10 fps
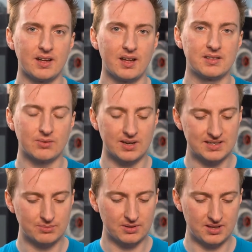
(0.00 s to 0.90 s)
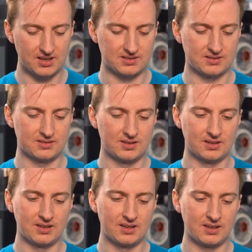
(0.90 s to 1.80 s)
And so I ended up with this.
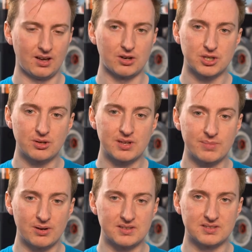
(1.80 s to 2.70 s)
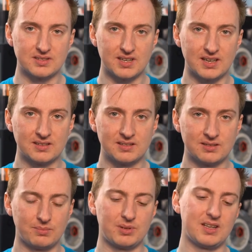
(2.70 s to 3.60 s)
I'll show you the components in a second,
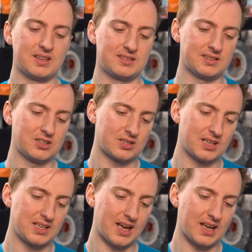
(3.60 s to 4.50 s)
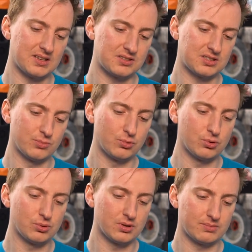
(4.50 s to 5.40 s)
but it's essentially a
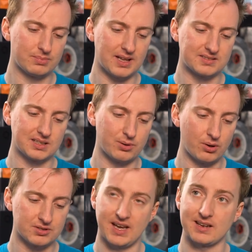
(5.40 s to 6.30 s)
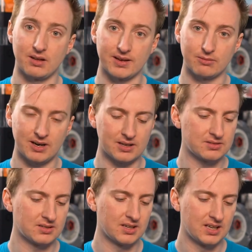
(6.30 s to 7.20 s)
small plastic box I had lying
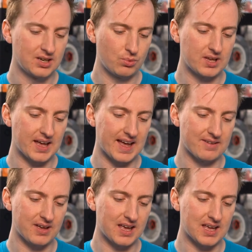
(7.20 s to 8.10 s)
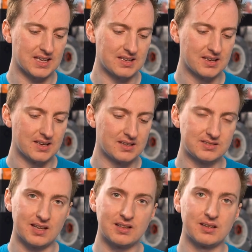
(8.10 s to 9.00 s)
around. We have a
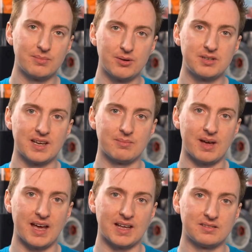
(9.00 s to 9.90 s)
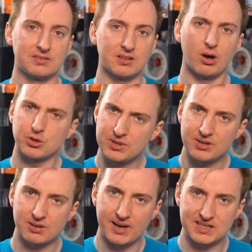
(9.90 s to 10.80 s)
cellular modem and
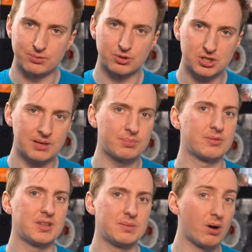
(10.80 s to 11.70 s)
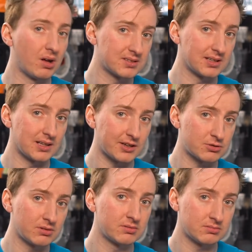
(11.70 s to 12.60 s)
Arduino compatible chip, the Particle
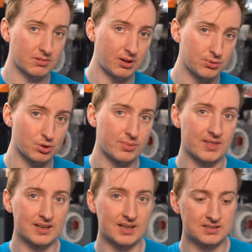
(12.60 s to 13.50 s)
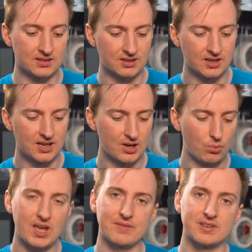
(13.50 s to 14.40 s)
Electron. I'll talk about that later.
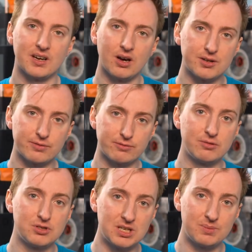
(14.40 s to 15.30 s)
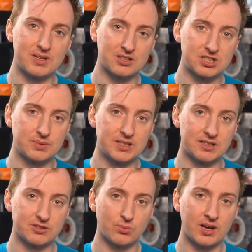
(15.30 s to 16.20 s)
We have an Adafruit G P S chip in
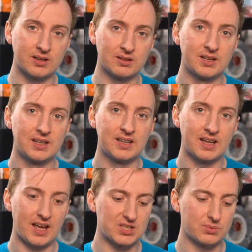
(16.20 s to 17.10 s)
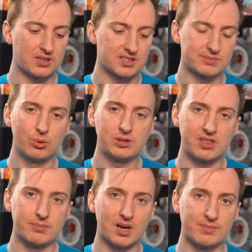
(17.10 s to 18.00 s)
here as well, as well as a small
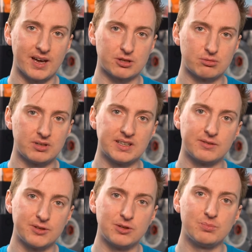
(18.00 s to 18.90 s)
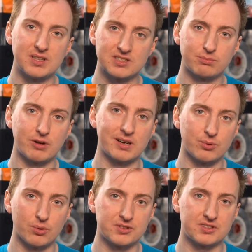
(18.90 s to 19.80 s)
lithium-ion battery and a few bits of
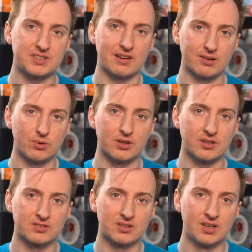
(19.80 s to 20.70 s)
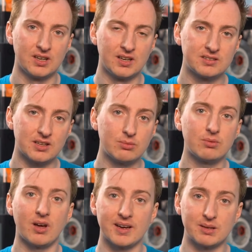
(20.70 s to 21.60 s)
breadboard to see how it works. So
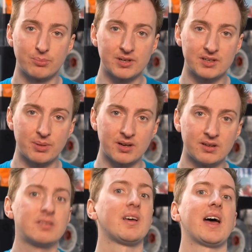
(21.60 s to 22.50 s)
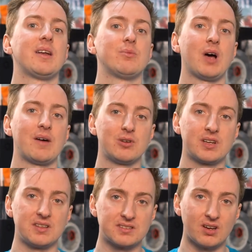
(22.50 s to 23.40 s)
I'm going to pull it apart and we'll have a look
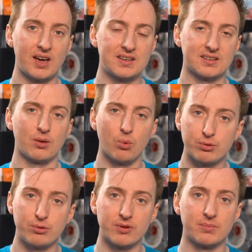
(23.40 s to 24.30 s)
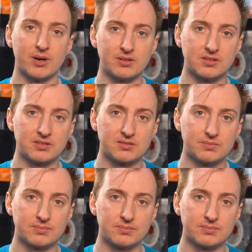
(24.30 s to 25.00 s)
inside and I'll walk through the components.